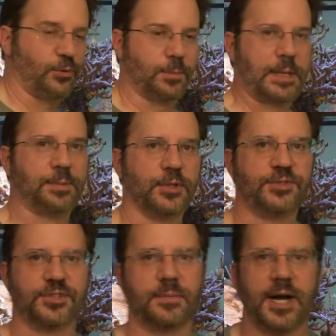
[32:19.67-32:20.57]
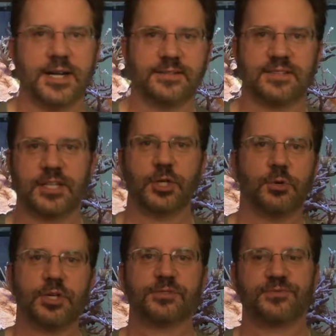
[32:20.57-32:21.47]
people lose their minds saying, you
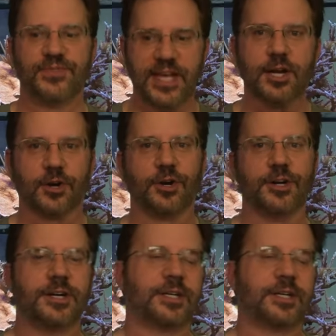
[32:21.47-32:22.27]
used vinegar,